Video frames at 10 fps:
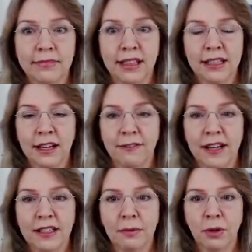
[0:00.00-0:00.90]
Unless I
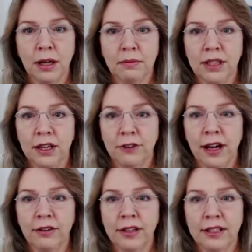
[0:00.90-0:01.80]
find some while I'm digging
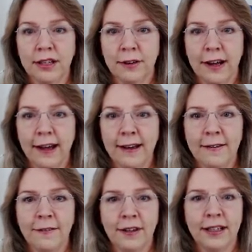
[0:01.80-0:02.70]
around in this here
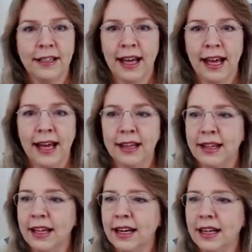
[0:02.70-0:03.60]
cave. And
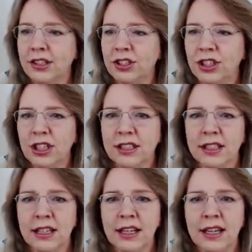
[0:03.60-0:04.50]
then I
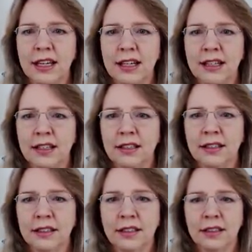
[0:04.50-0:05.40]
just need
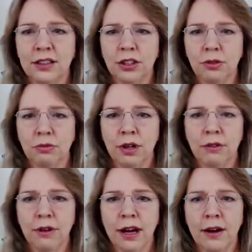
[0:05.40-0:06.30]
to run
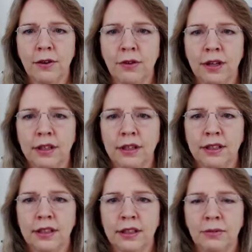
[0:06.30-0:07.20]
around.
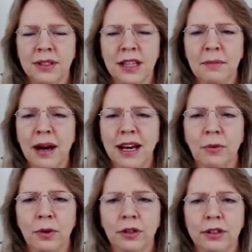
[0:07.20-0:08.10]
What's in the mining
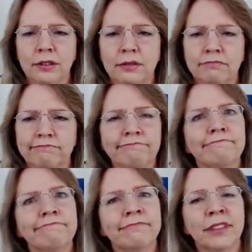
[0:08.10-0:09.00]
world?
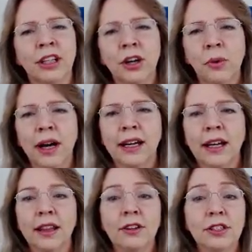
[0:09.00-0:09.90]
You know what?
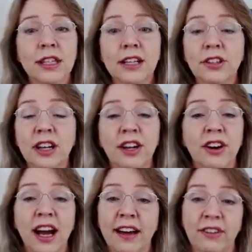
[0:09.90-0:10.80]
There's things on here
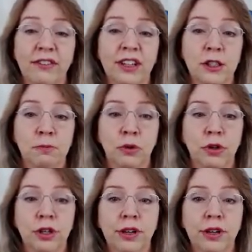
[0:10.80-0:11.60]
I haven't even explored.